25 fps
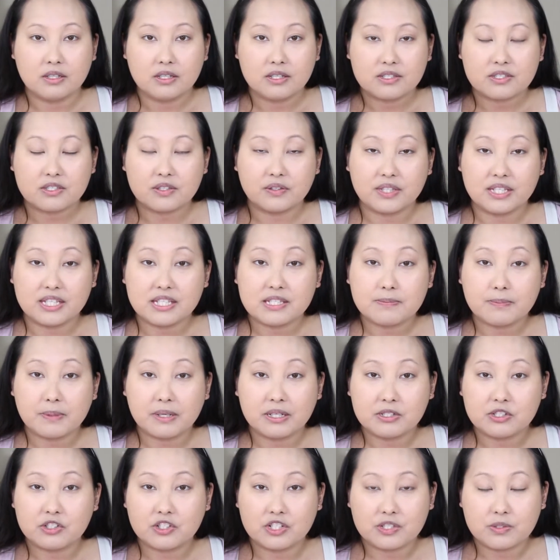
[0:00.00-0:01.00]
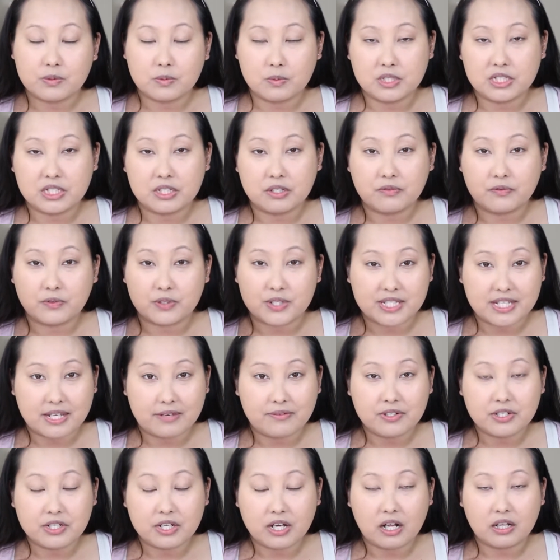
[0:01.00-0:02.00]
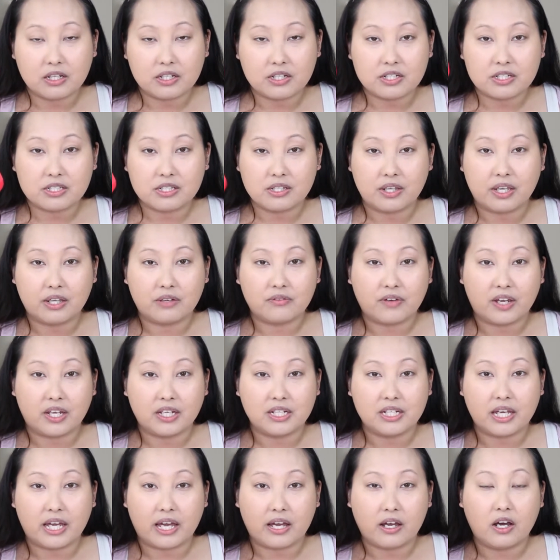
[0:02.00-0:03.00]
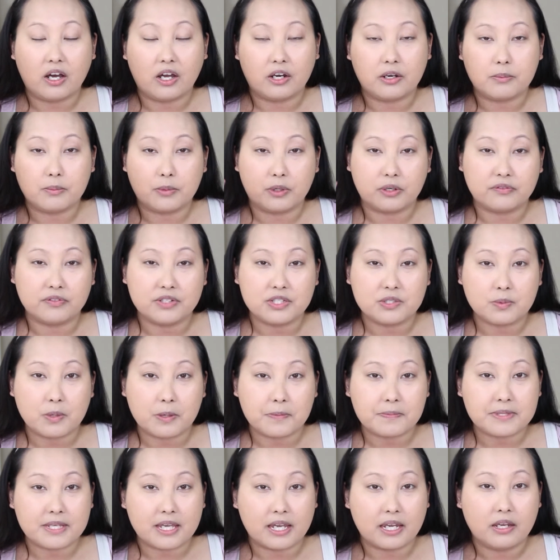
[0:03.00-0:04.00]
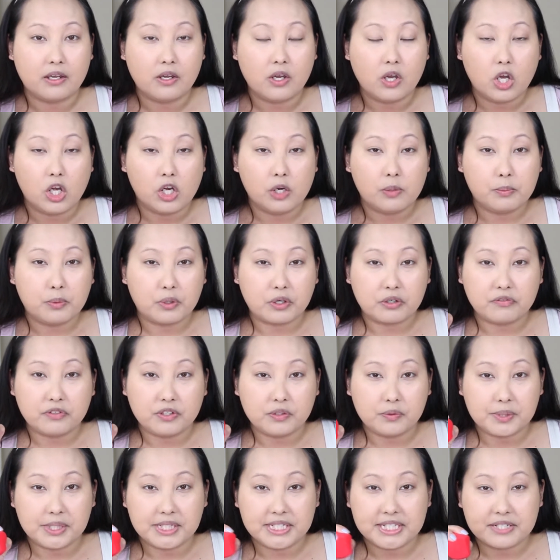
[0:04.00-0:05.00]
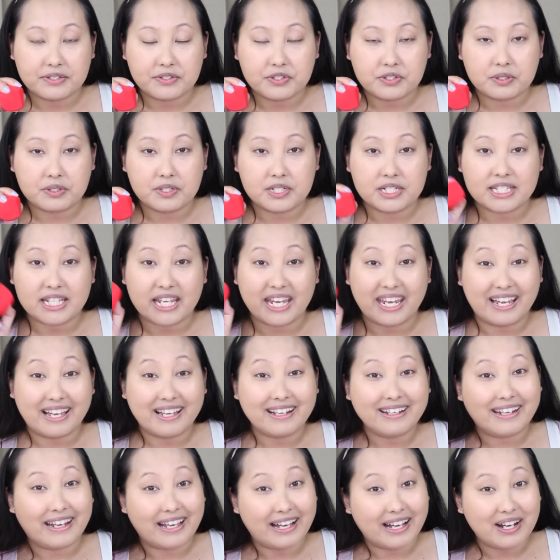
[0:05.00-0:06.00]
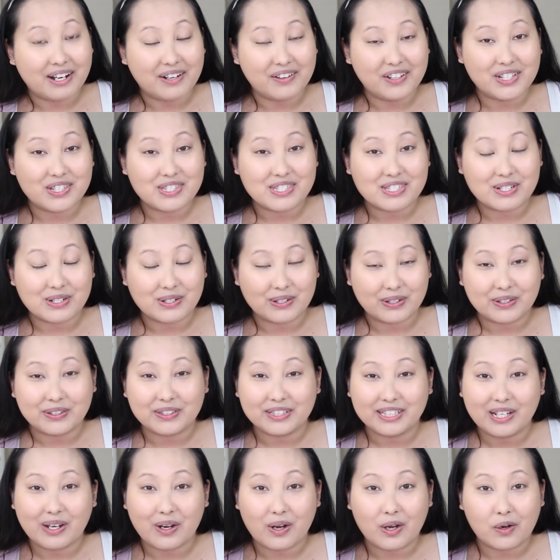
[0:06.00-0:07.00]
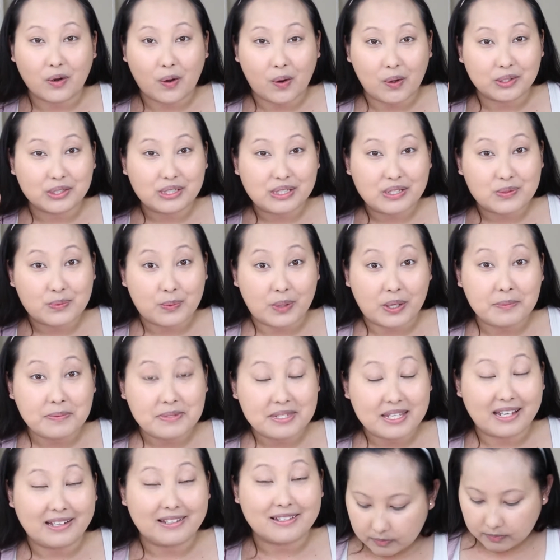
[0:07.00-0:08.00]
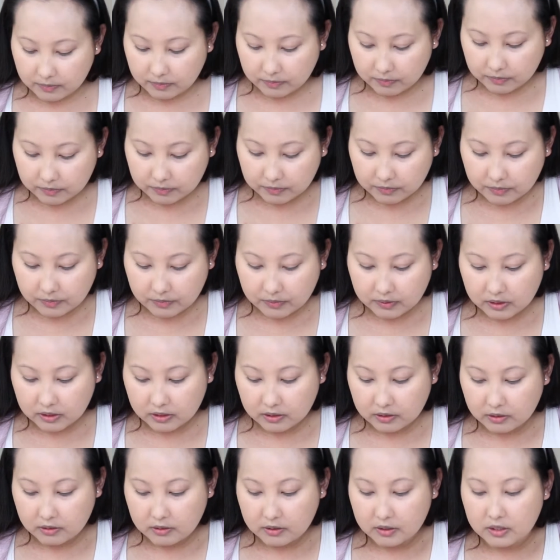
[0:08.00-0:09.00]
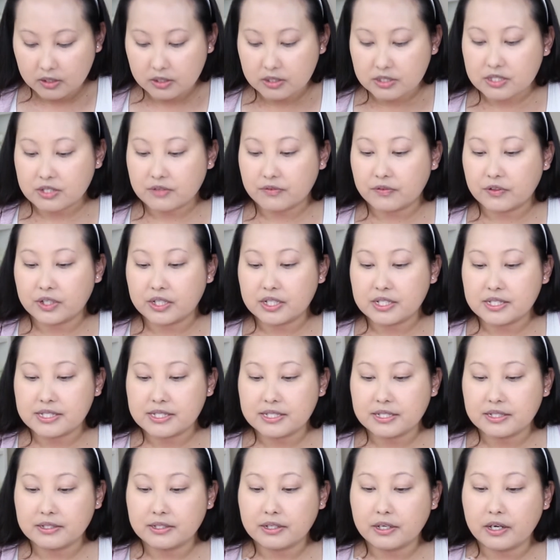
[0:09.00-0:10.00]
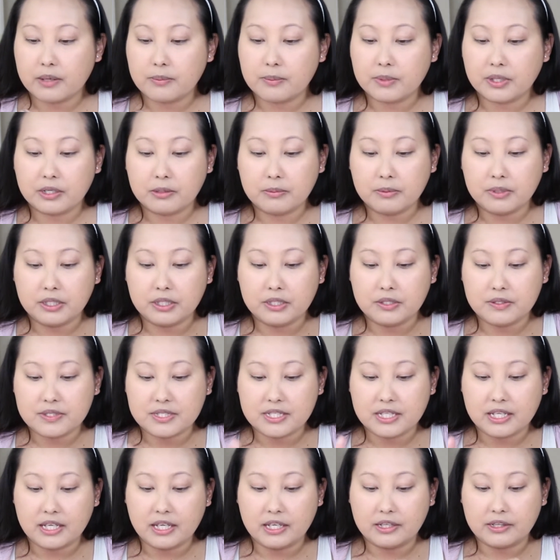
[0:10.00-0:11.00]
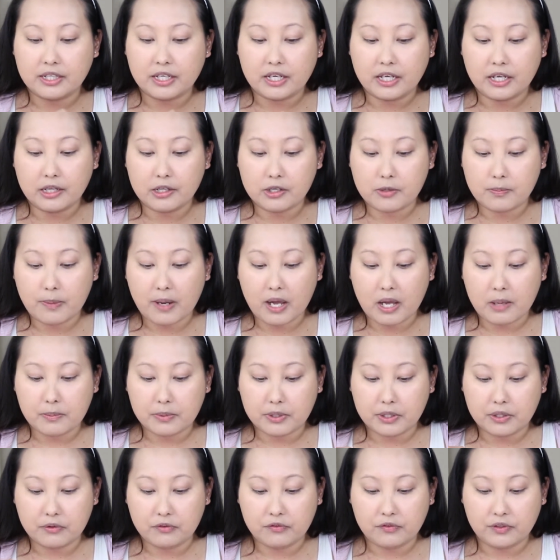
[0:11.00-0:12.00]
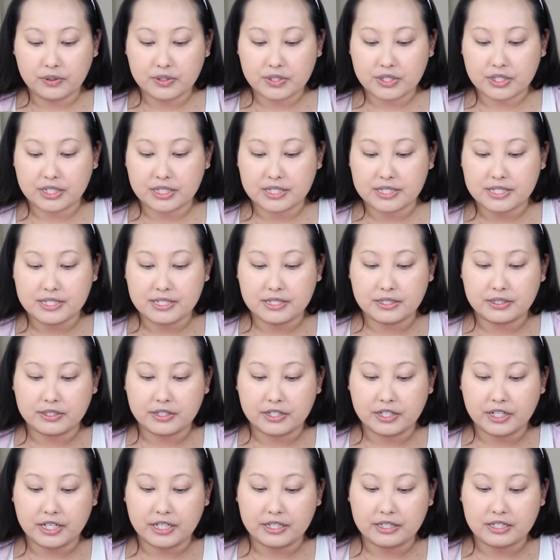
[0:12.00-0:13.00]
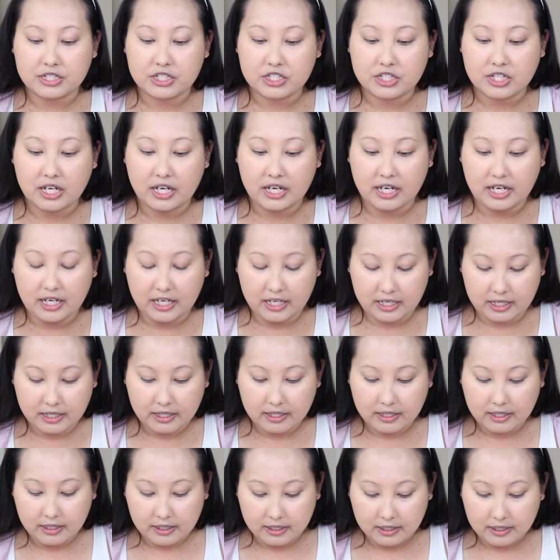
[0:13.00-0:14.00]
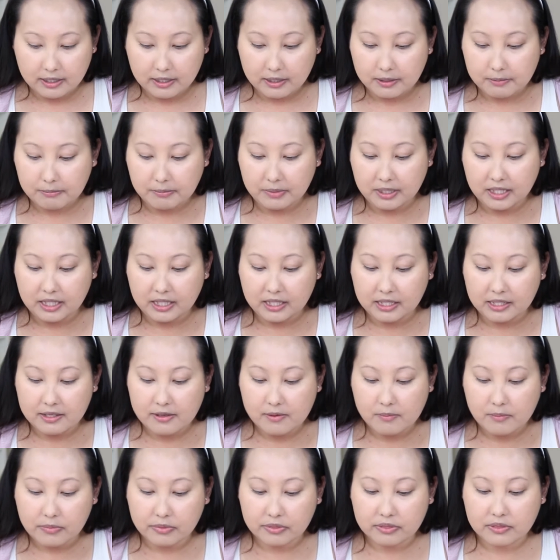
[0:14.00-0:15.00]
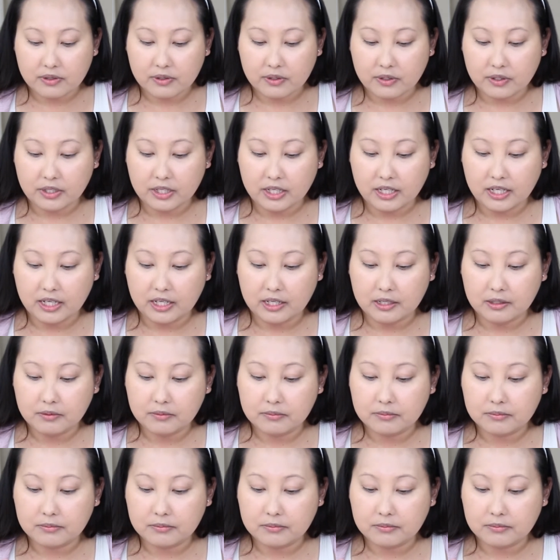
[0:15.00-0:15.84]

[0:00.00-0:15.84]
So this sponge does retail for $7. You can find it on Morphe's website, Morphe retail stores, and now it's currently on Ulta's website. So for concealer, I'm going to be using the ColourPop No Filter Concealer in the shade Medium 30.